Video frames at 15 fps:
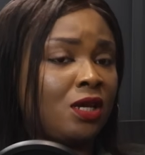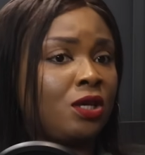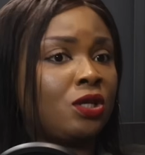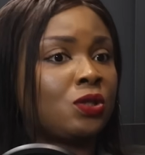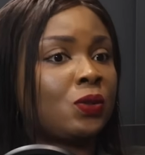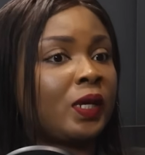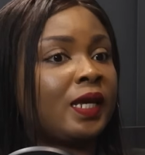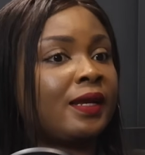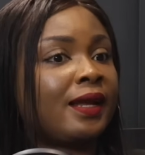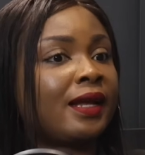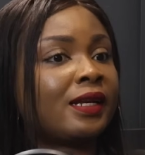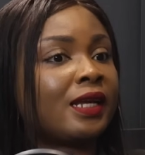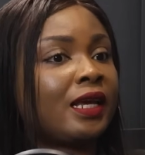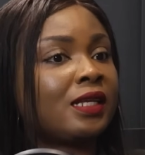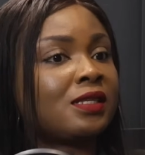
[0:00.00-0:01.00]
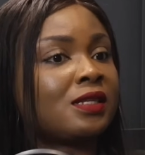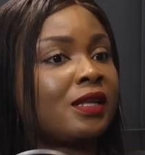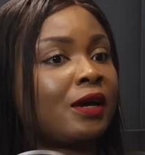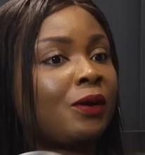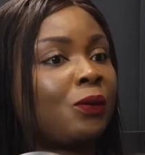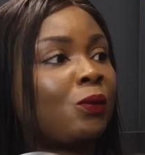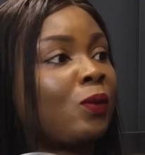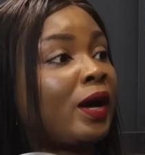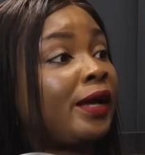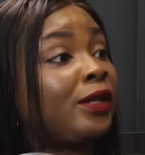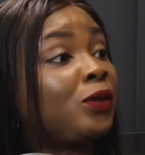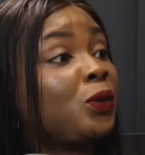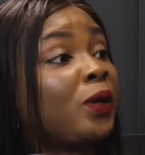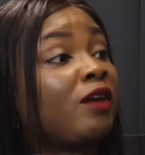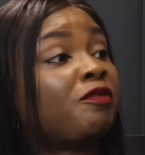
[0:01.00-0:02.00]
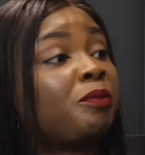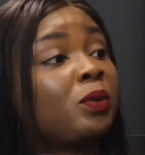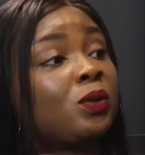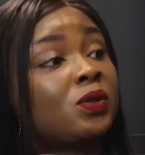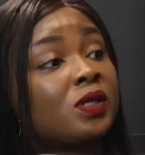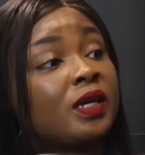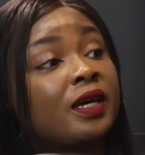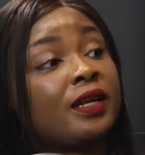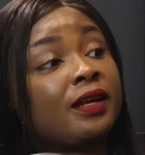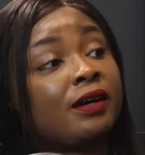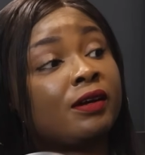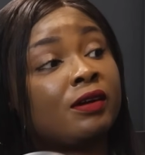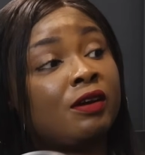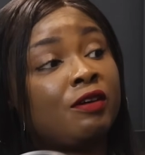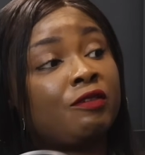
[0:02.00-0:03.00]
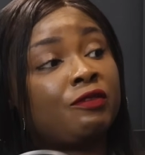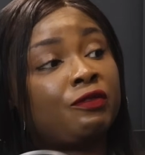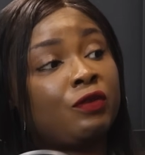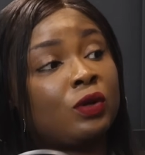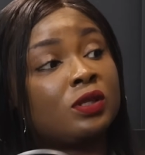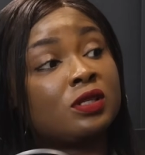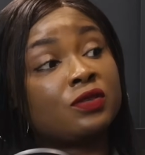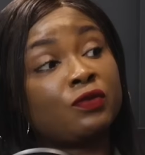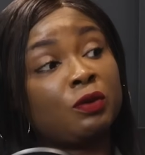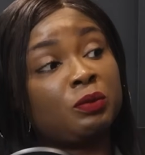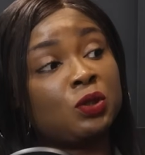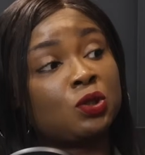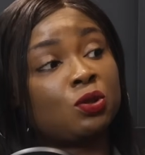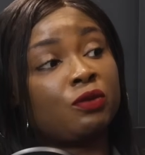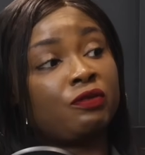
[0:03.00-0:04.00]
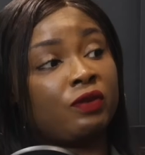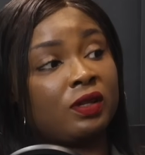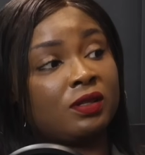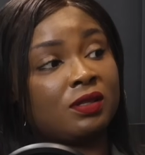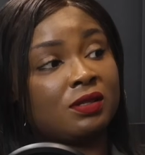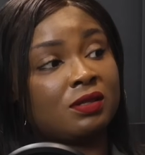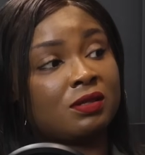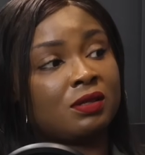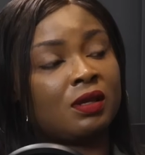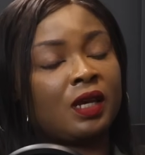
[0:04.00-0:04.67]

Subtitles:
So in that case now, while you have pulled together funds for mutual funds,